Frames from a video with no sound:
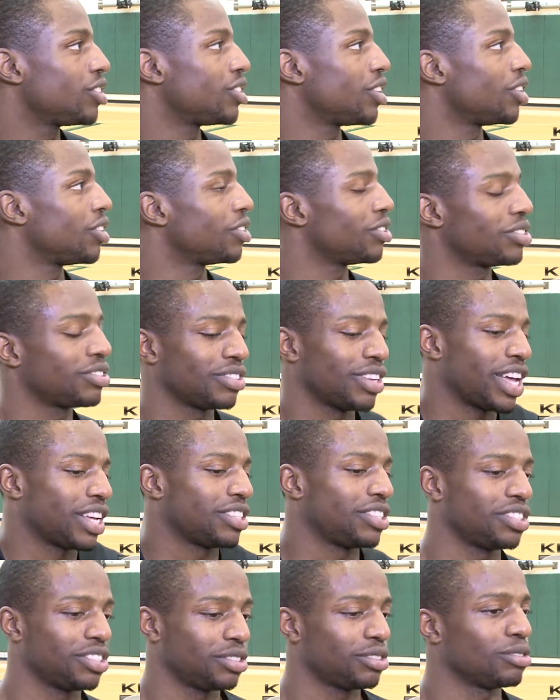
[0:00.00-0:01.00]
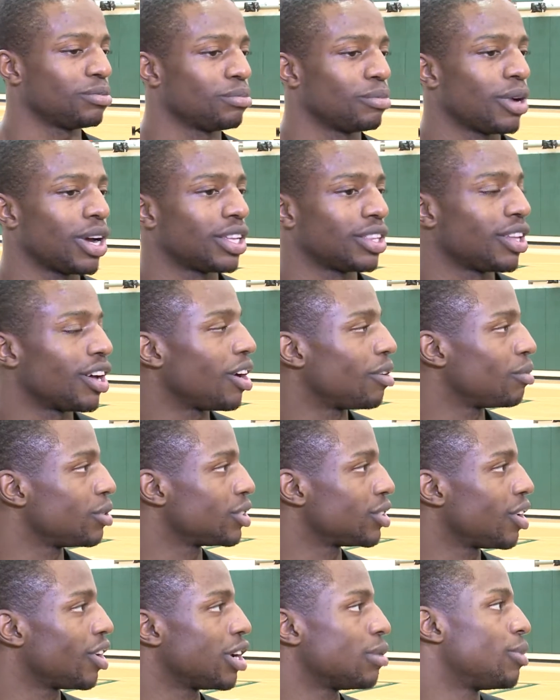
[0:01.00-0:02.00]
So that's my thought
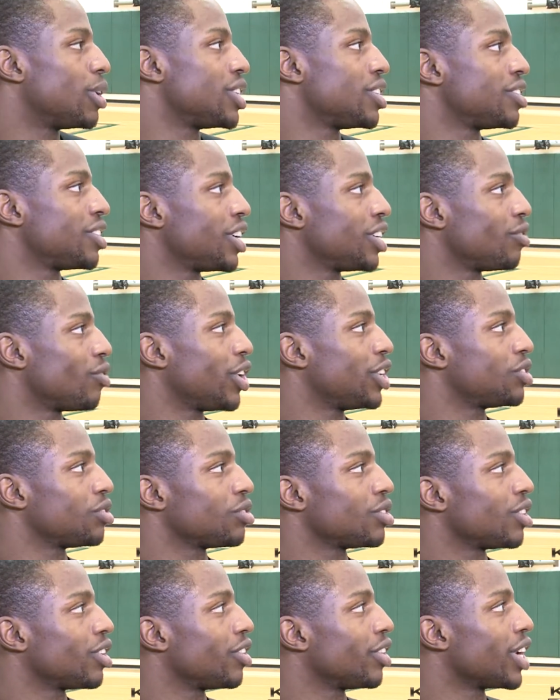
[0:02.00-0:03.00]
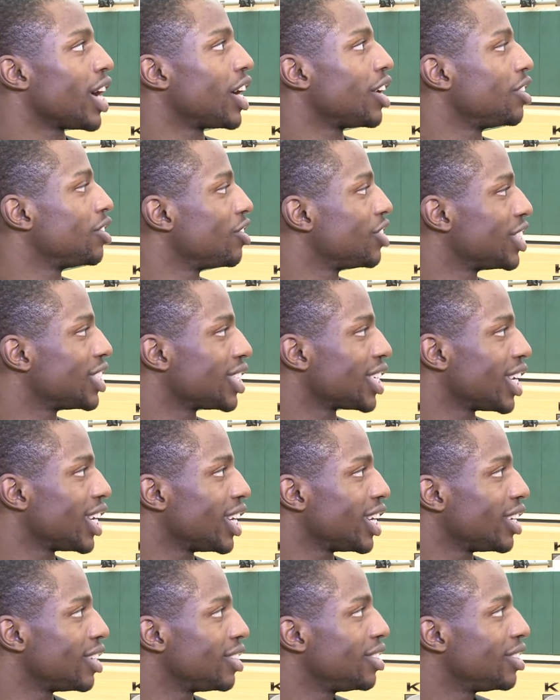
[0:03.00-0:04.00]
was, oh, he must have said a racial slur, got under his
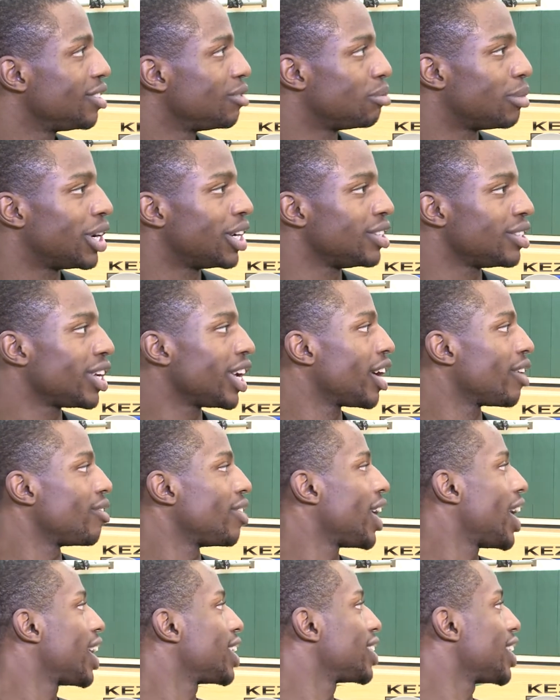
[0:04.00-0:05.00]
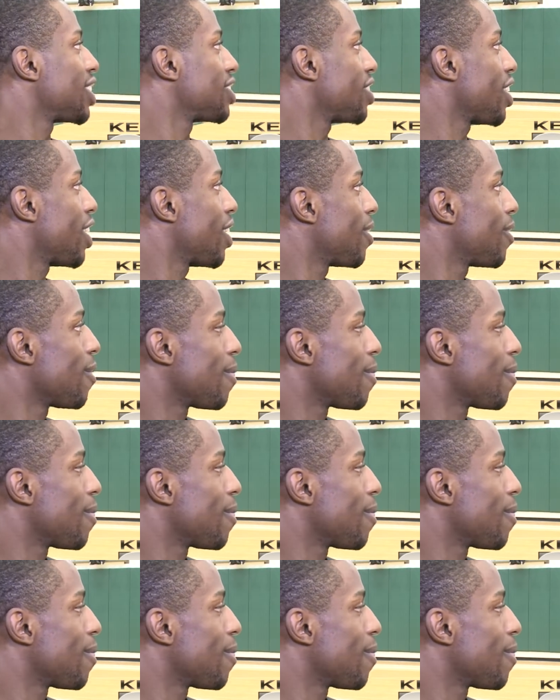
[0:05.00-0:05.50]
skin, but you can't react like that.